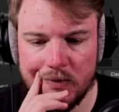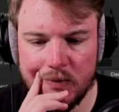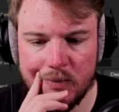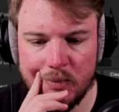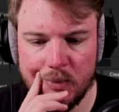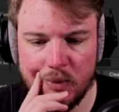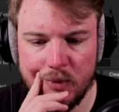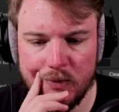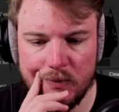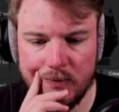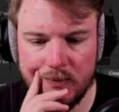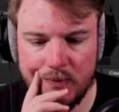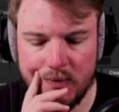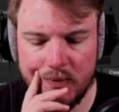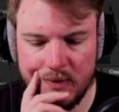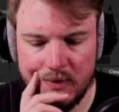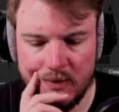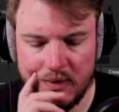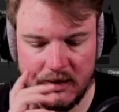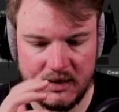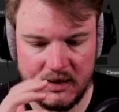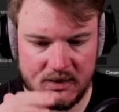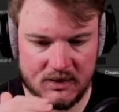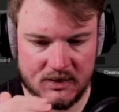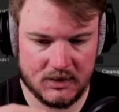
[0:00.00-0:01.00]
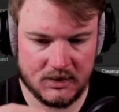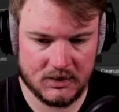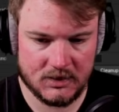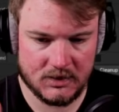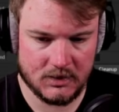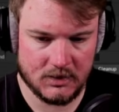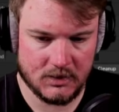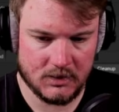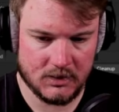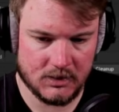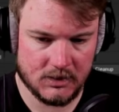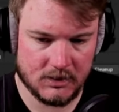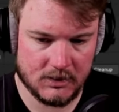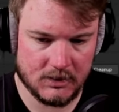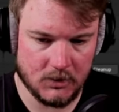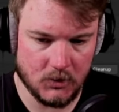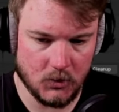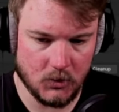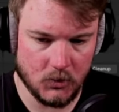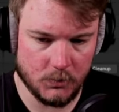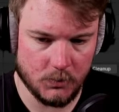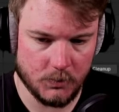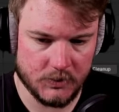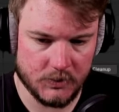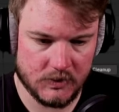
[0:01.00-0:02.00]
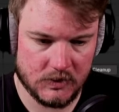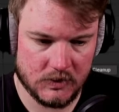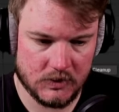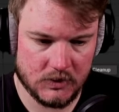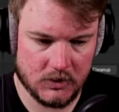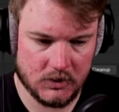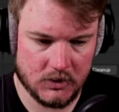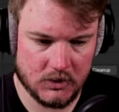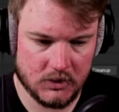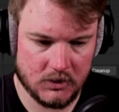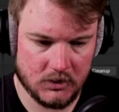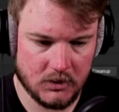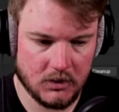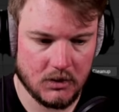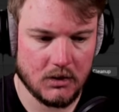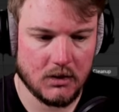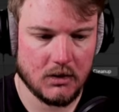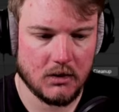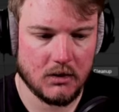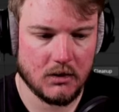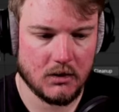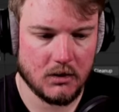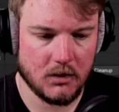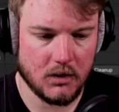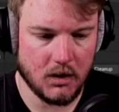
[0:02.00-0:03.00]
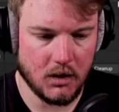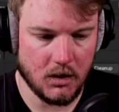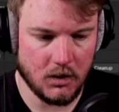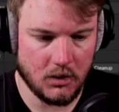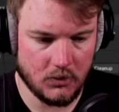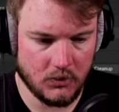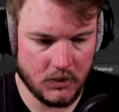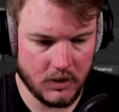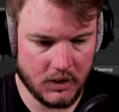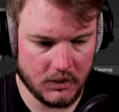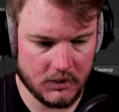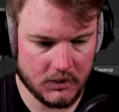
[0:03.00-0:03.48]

to remove these slopes. All